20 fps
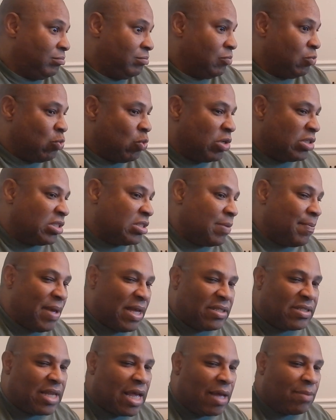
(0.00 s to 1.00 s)
what's the
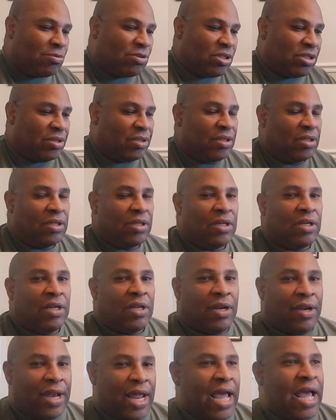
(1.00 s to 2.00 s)
best option?
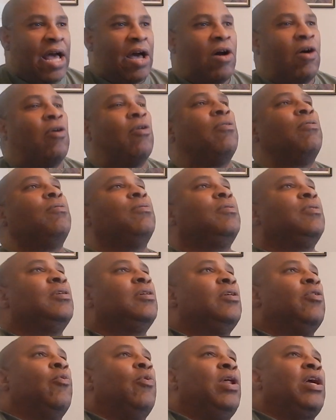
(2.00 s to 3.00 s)
Now,
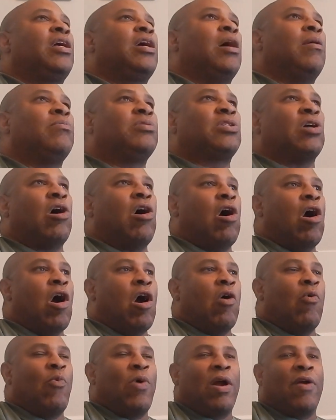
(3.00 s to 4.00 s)
when it comes to
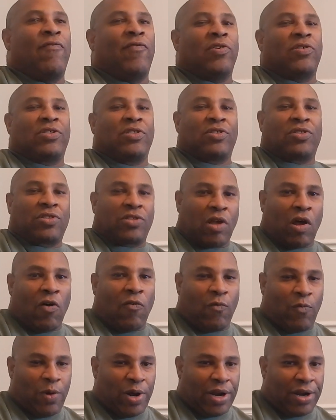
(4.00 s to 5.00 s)
hardware versus
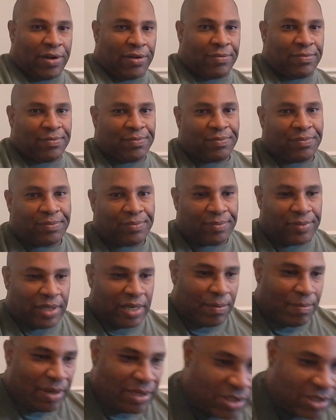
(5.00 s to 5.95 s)
software, let me